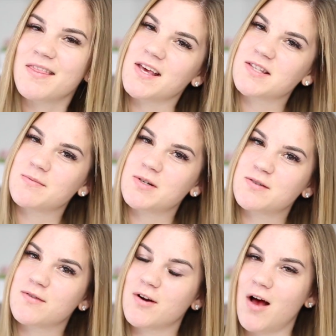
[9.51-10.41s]
Thanks so
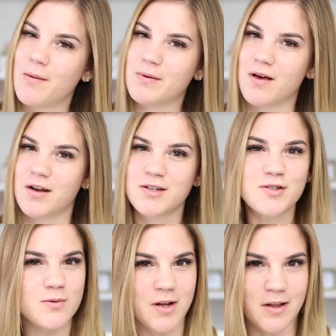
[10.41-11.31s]
much for hopping on and
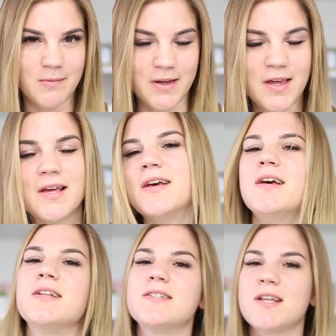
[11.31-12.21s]
joining me.
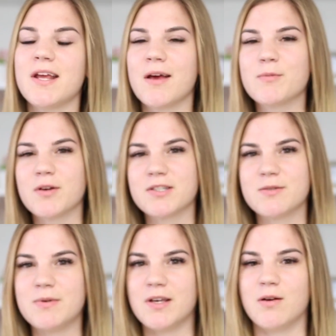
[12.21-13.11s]
Today I'm going
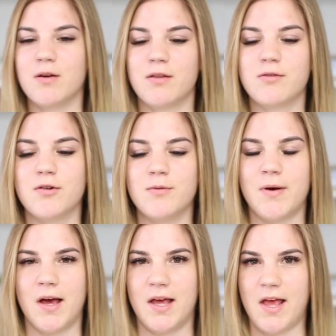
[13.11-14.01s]
to be going through
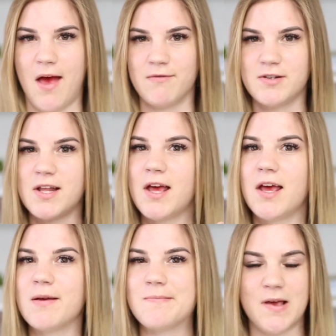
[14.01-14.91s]
my
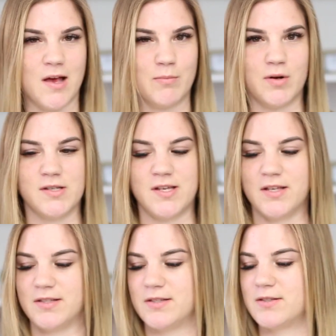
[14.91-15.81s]
everyday makeup
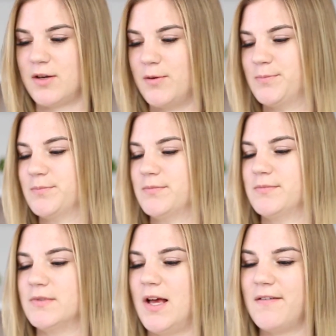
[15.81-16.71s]
process. So
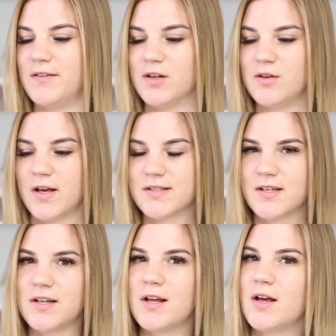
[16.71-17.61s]
I figured you guys
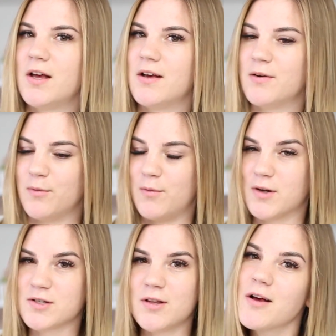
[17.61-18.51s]
could
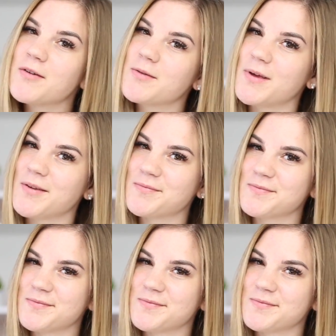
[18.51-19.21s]
watch along with me.